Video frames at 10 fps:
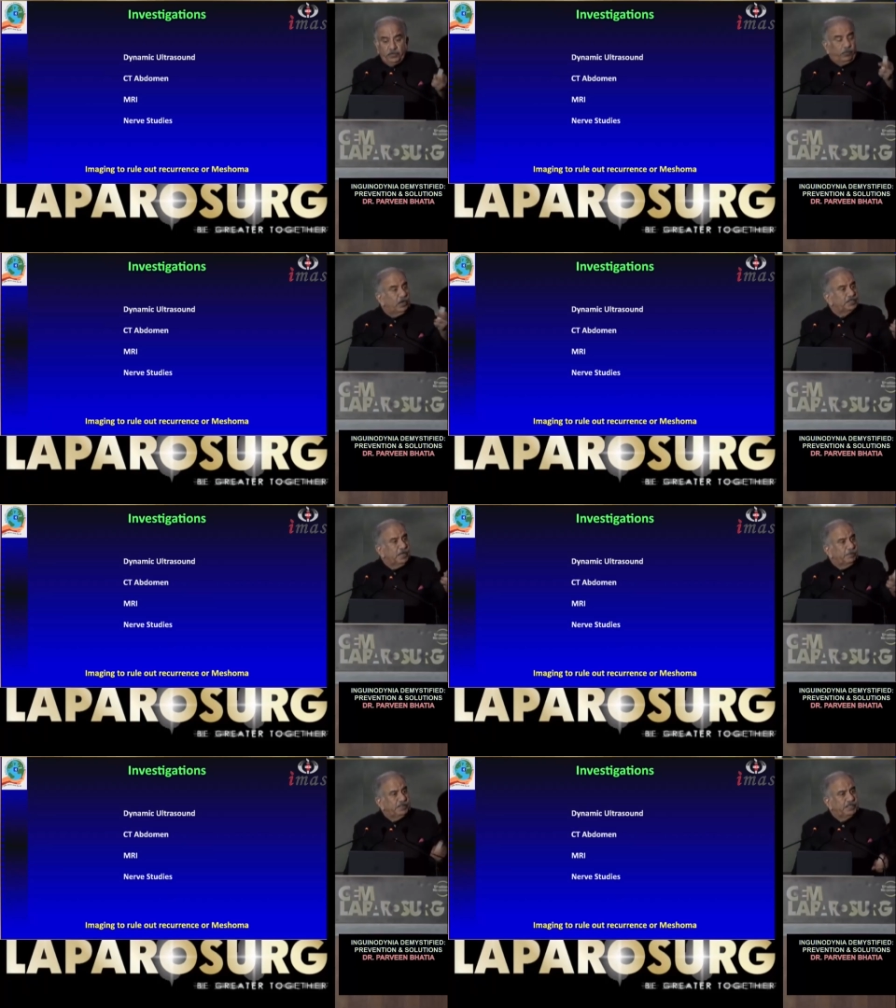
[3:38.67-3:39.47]
for
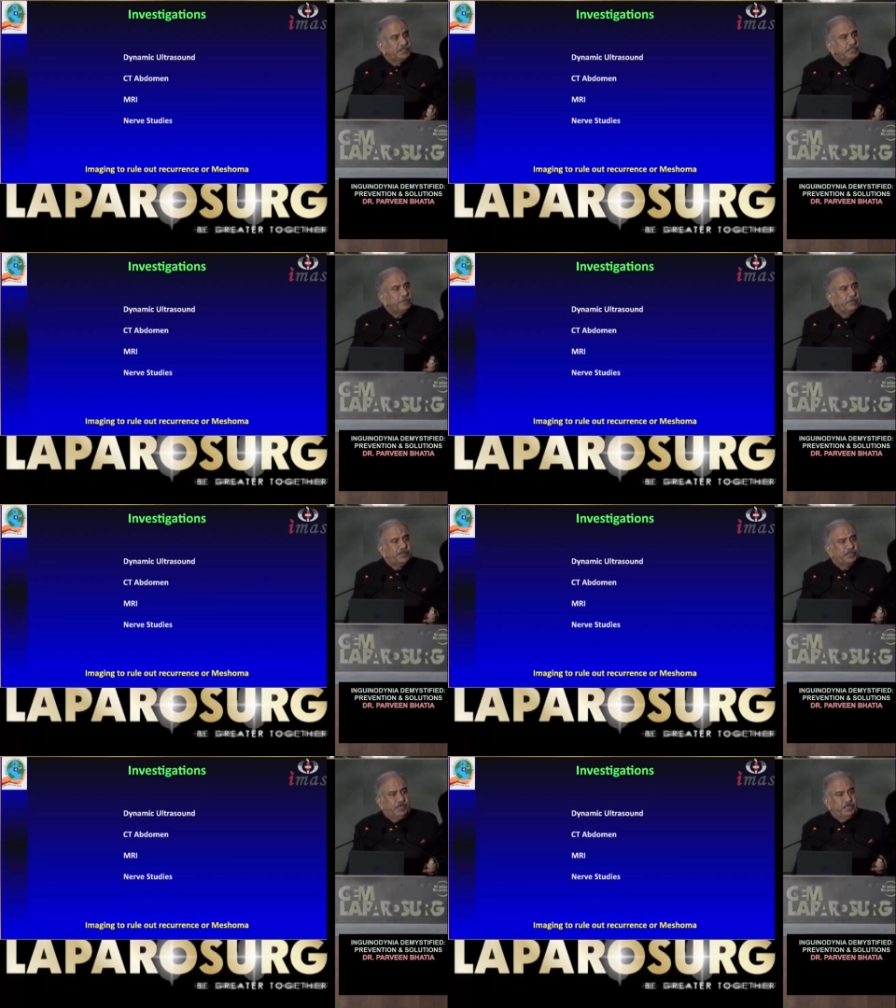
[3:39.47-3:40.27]
example, this is a
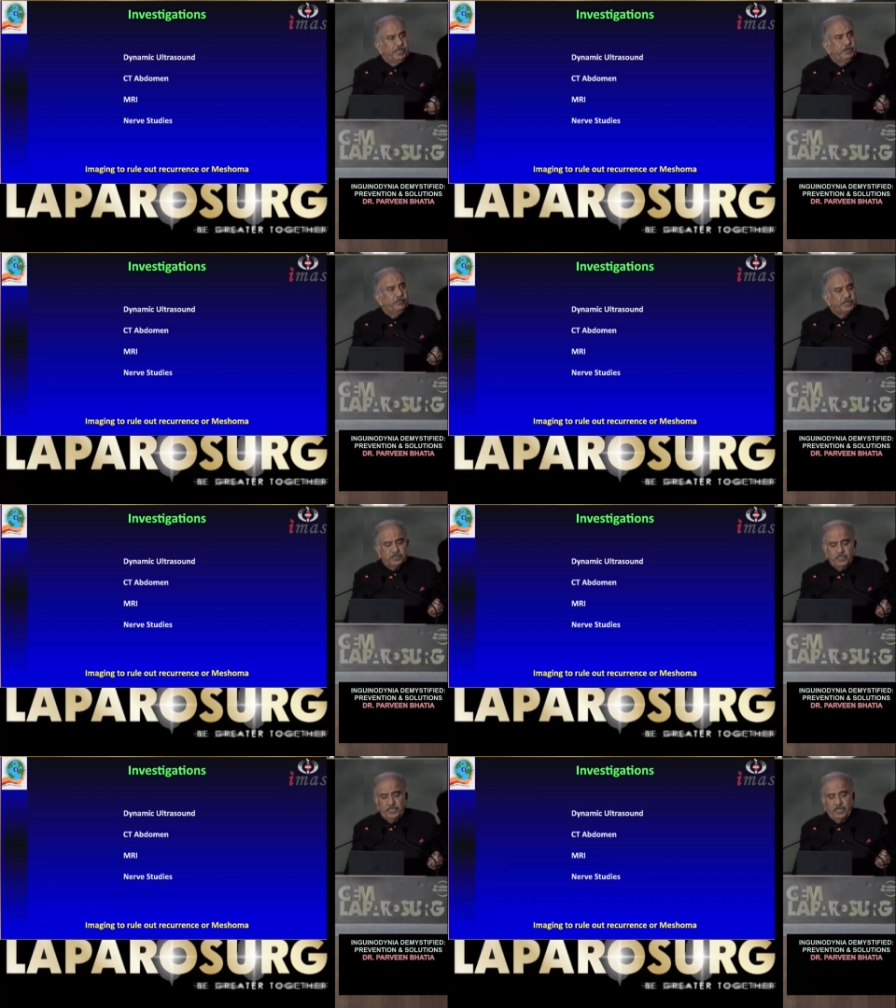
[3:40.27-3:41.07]
patient in which
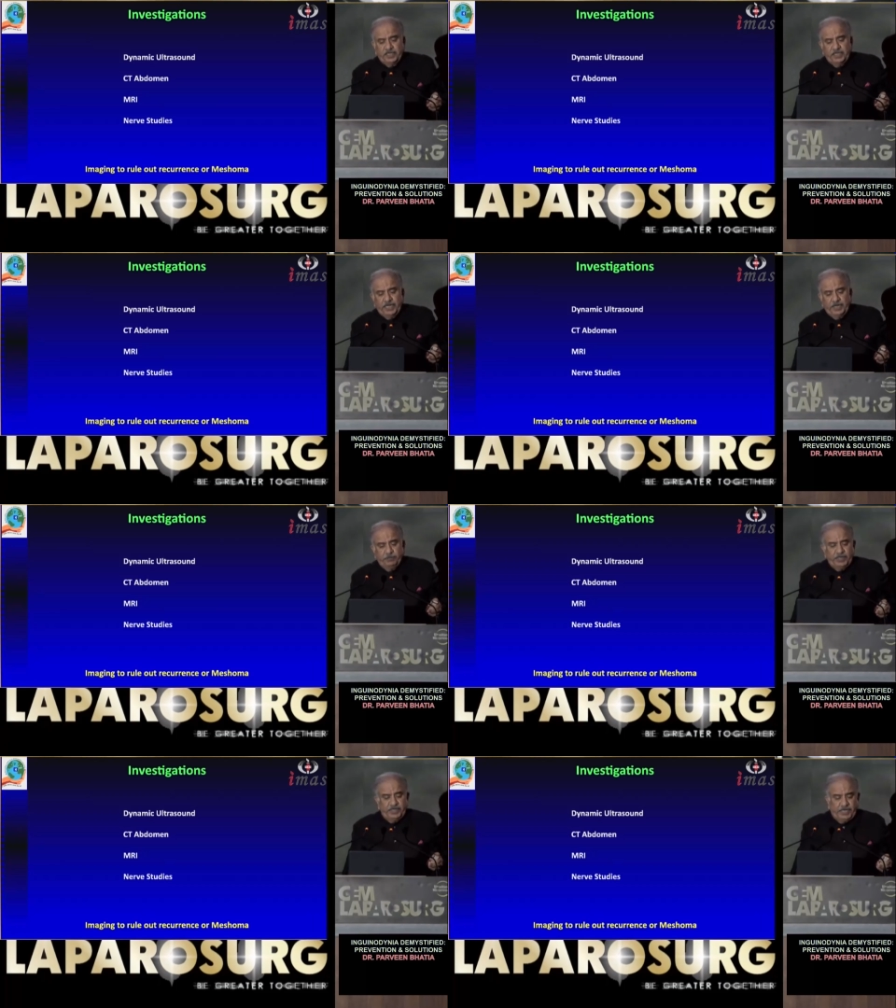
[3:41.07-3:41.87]
the hernia had
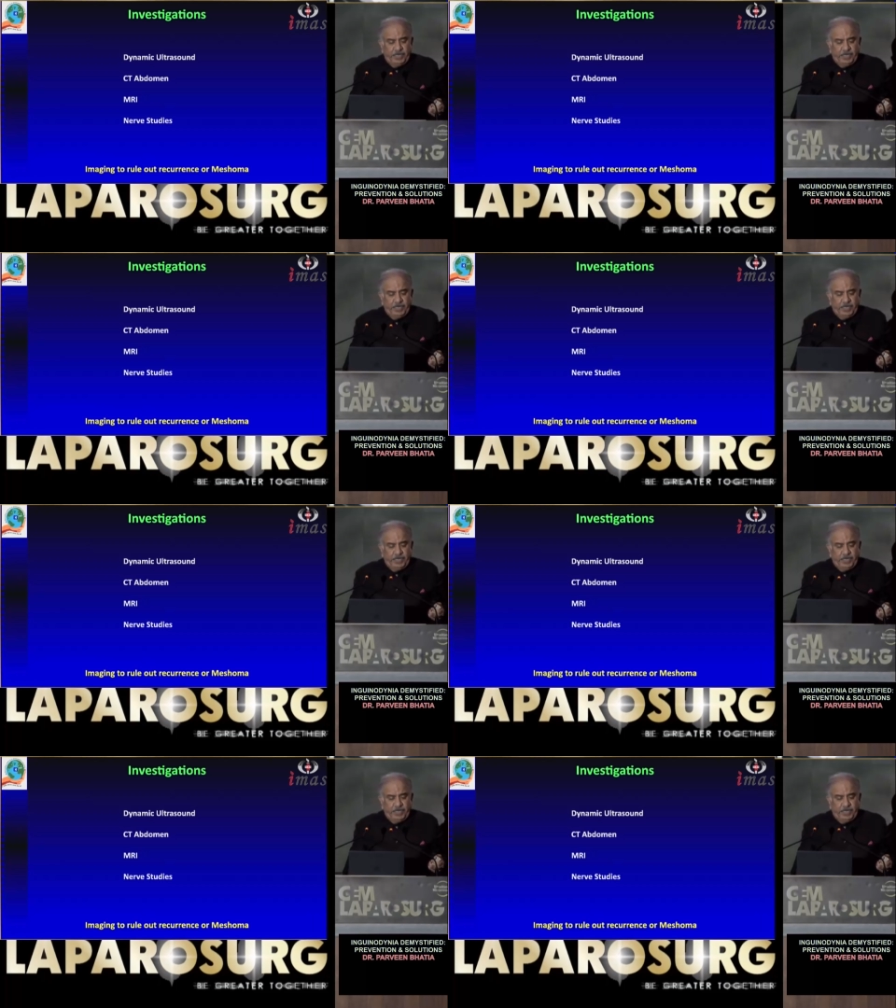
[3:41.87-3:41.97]
been done